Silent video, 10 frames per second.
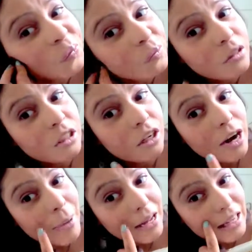Sorry
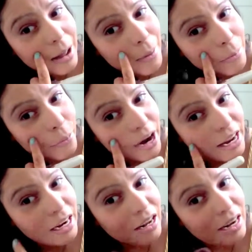about that, I've been
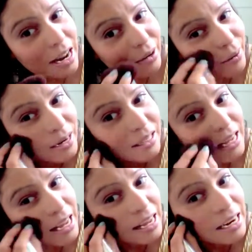breaking out like
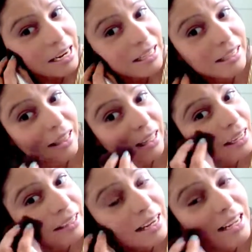crazy, and I
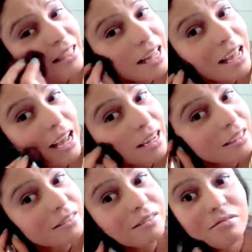think that's
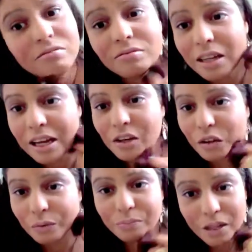an
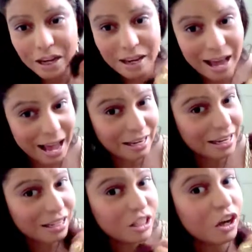
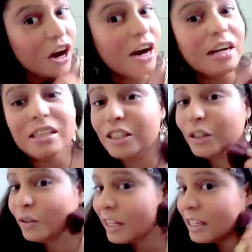acne scar,
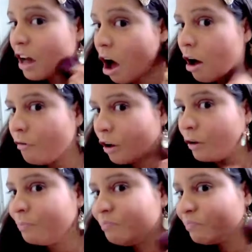so that's awful.
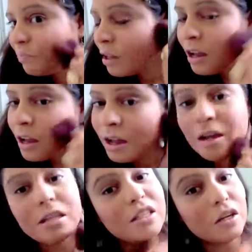
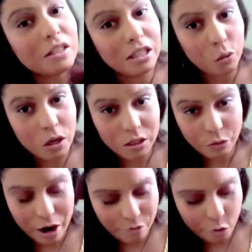So this one's
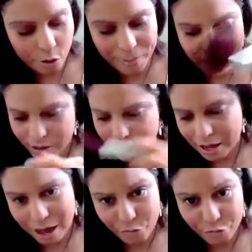great for blending
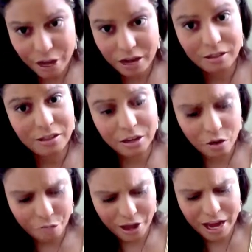everything in
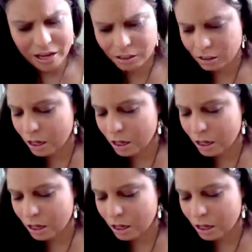your face.